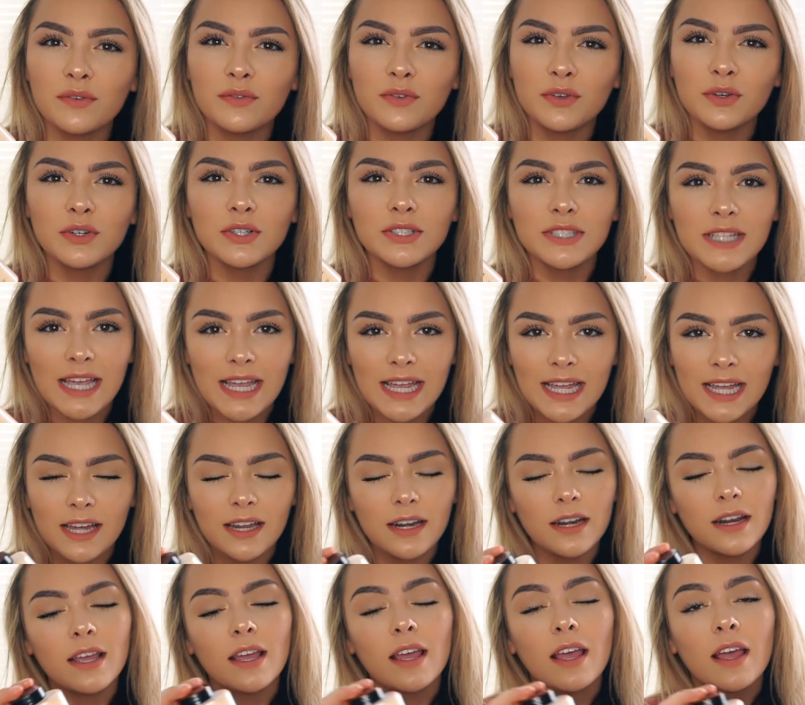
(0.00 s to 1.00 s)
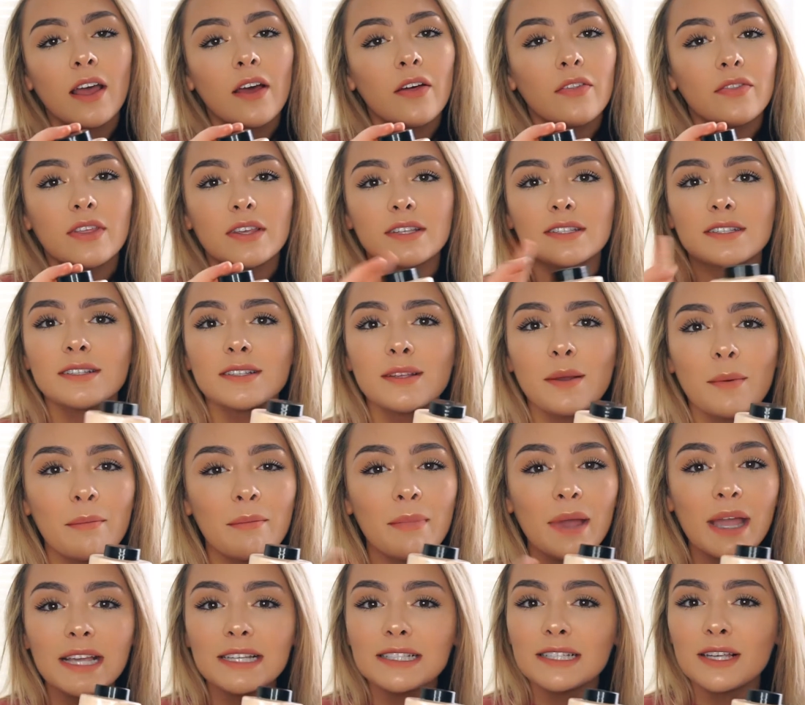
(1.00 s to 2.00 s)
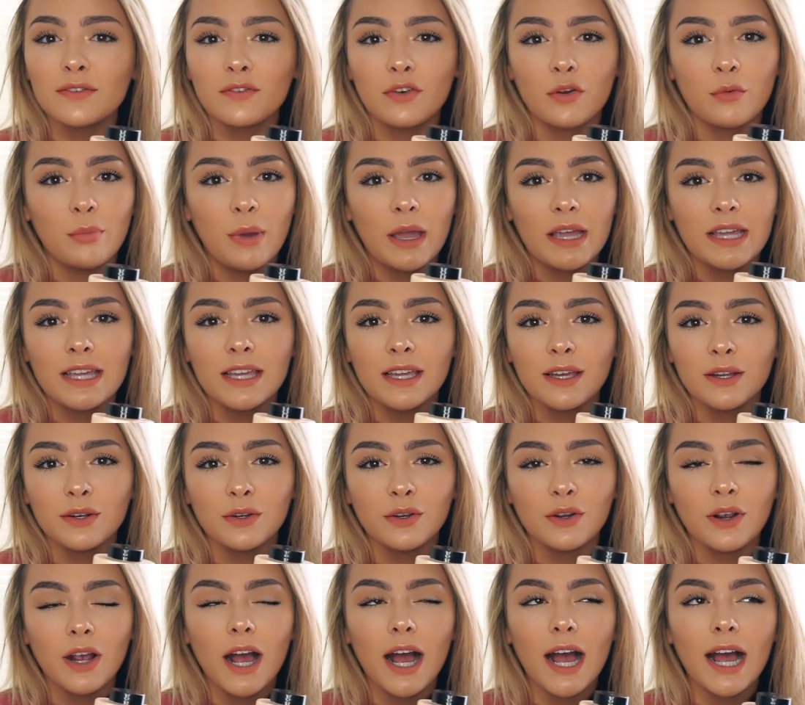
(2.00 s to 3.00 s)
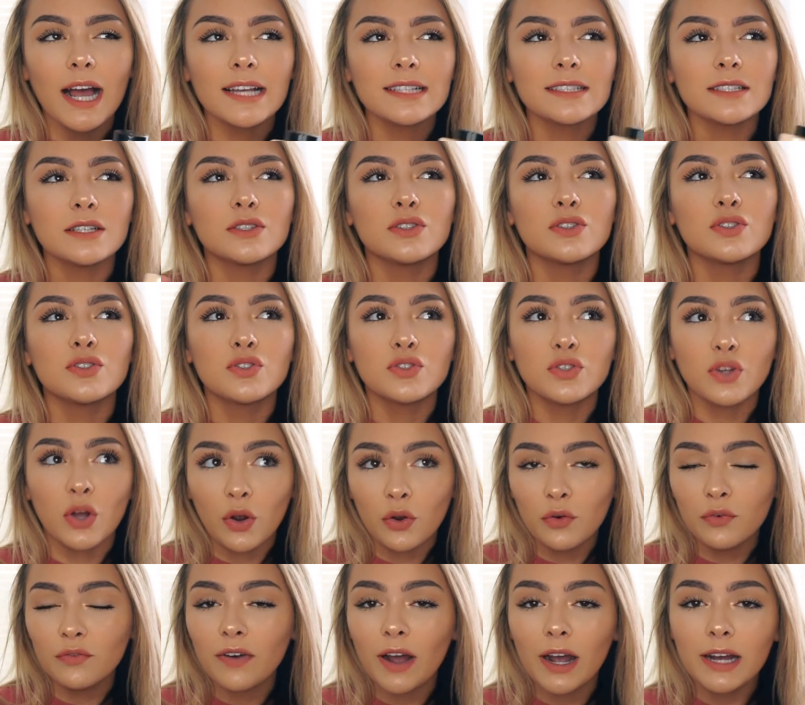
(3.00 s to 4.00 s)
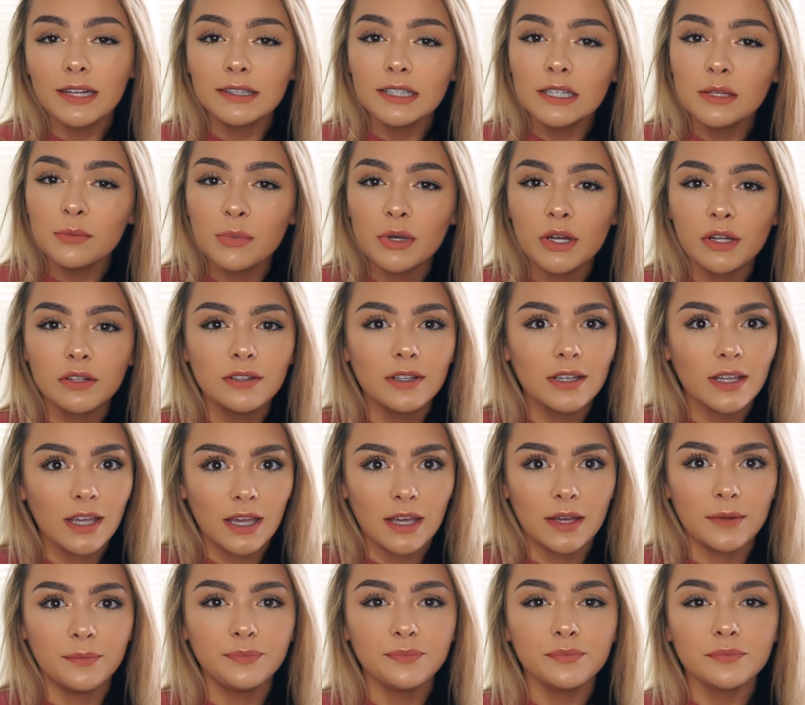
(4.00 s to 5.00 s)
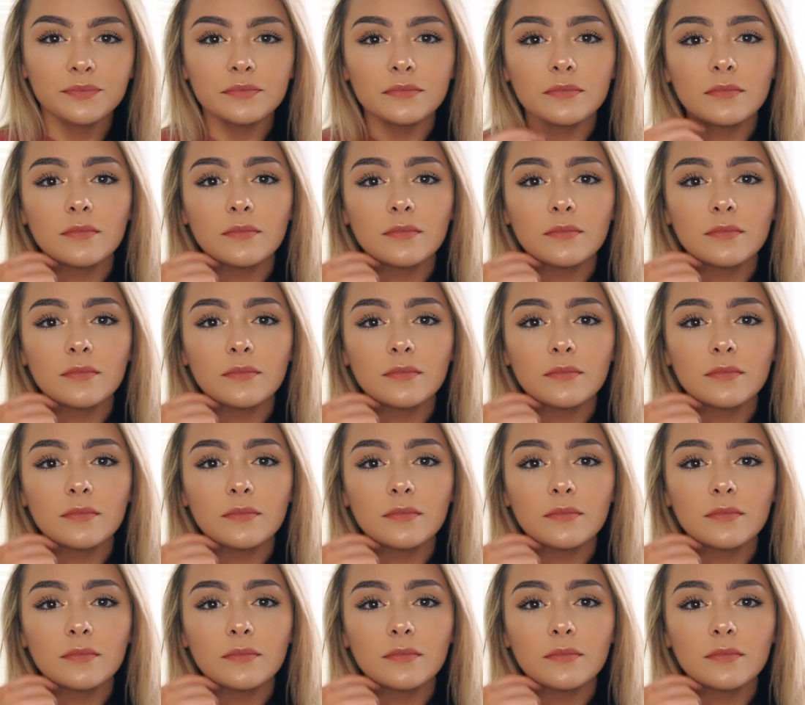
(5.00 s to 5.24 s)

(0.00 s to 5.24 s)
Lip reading: If you're tan, this is amazing for baking under your eyes. It's so finely milled again.